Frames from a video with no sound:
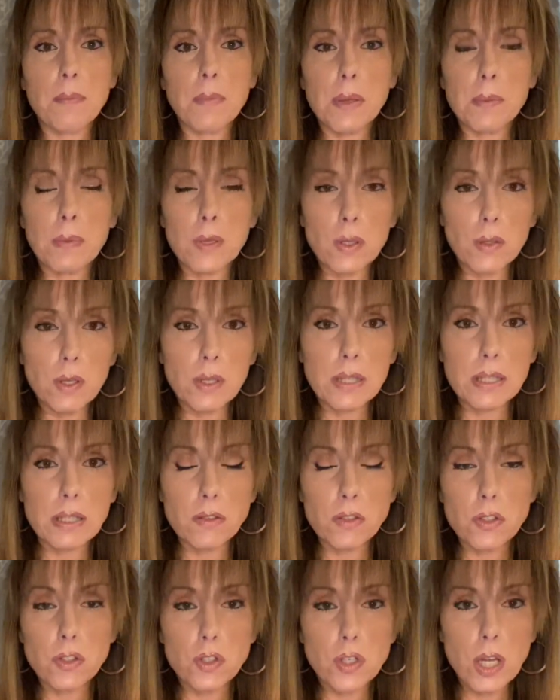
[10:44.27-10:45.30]
Maybe you're looking
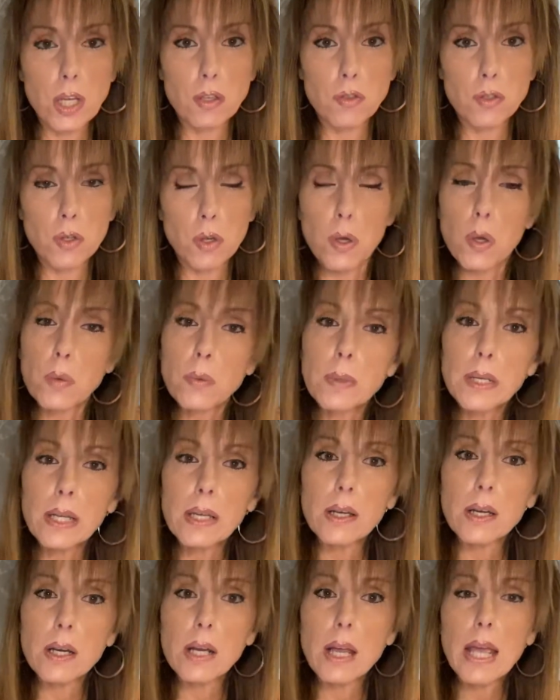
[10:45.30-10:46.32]
to change your
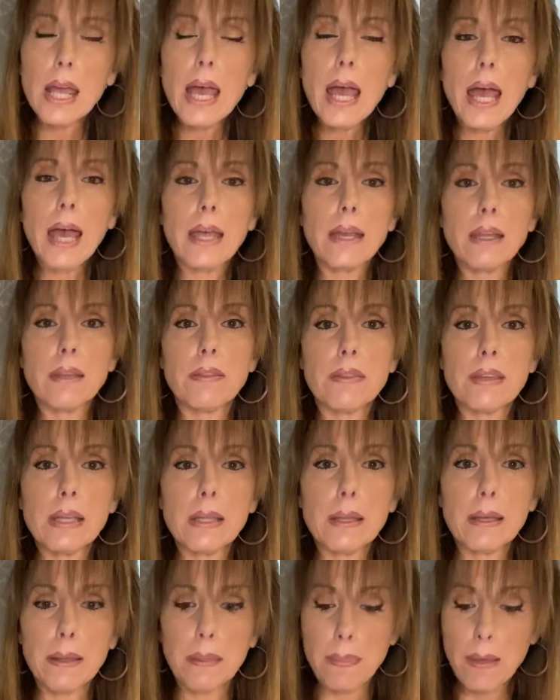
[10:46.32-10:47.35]
career, anything
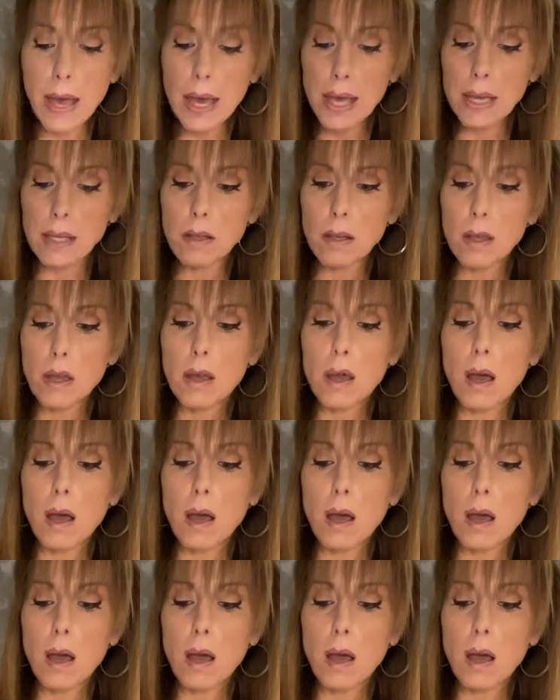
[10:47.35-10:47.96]
like that.